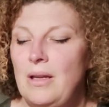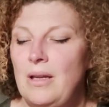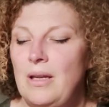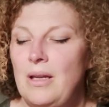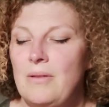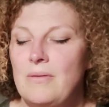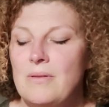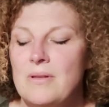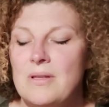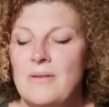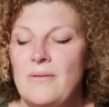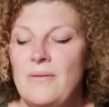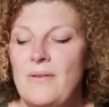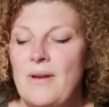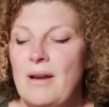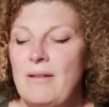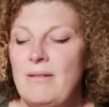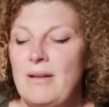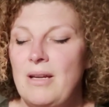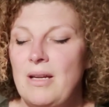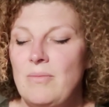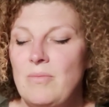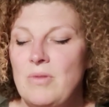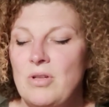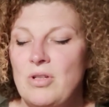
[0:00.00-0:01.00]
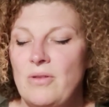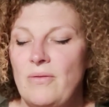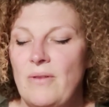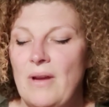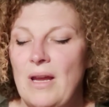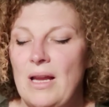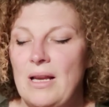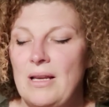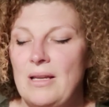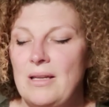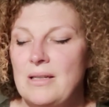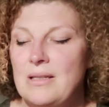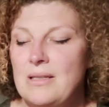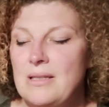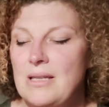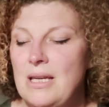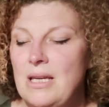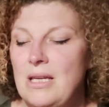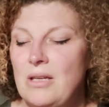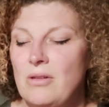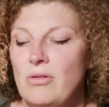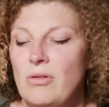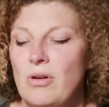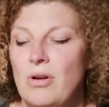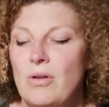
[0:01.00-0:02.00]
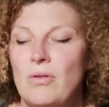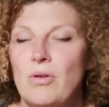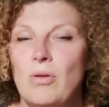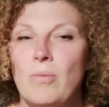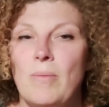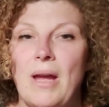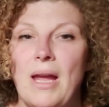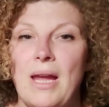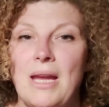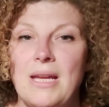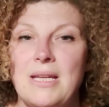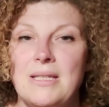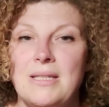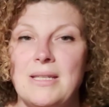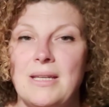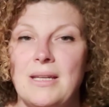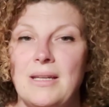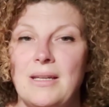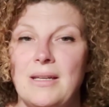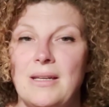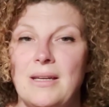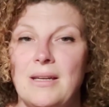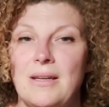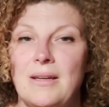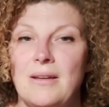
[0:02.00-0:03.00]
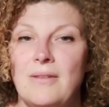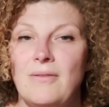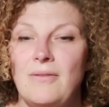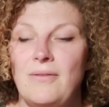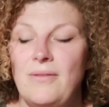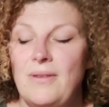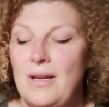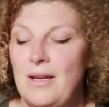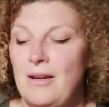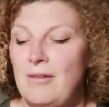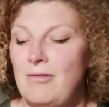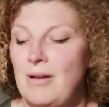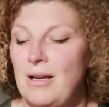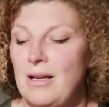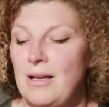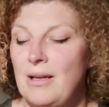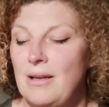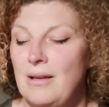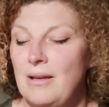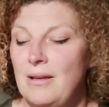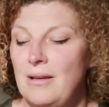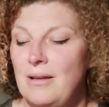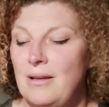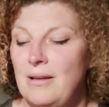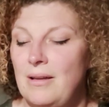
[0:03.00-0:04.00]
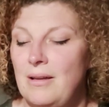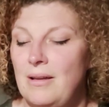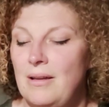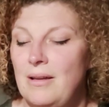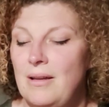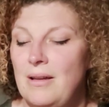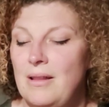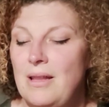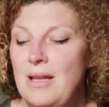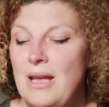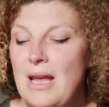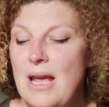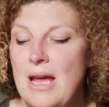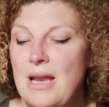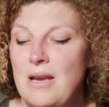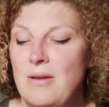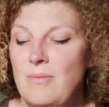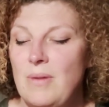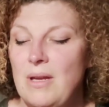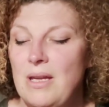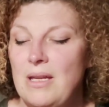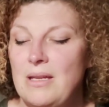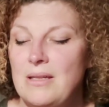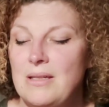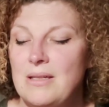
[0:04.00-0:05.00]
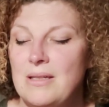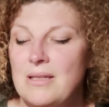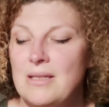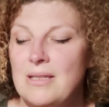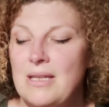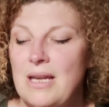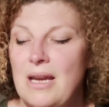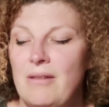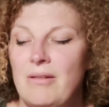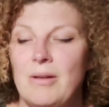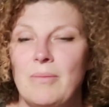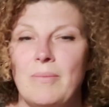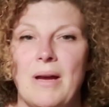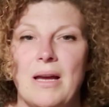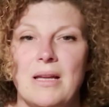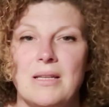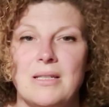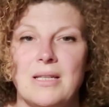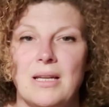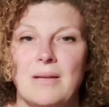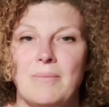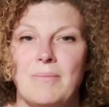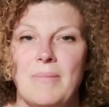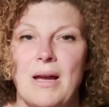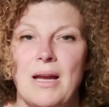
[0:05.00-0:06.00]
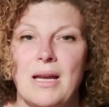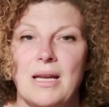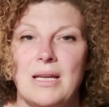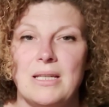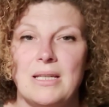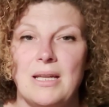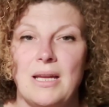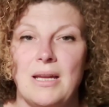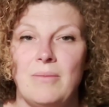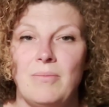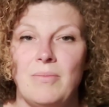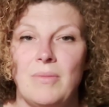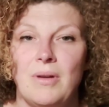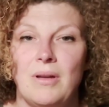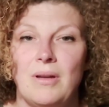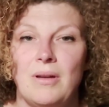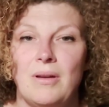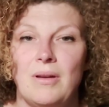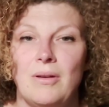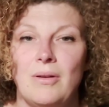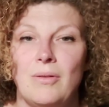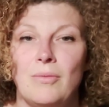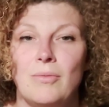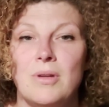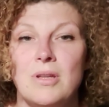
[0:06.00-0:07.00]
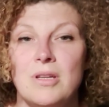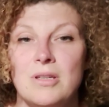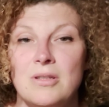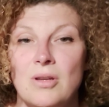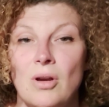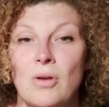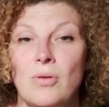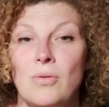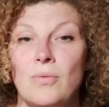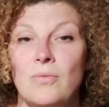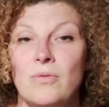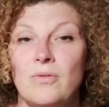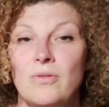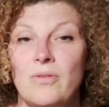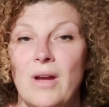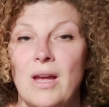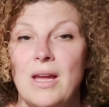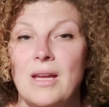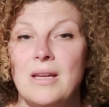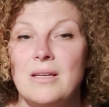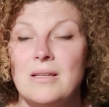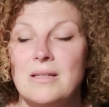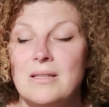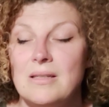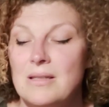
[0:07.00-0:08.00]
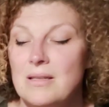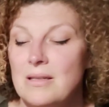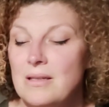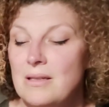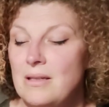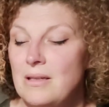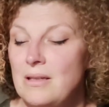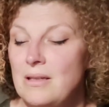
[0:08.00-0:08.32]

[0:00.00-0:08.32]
It was the very image of aliens he had grown up hating and fearing. The enemy staring back at him with his own face.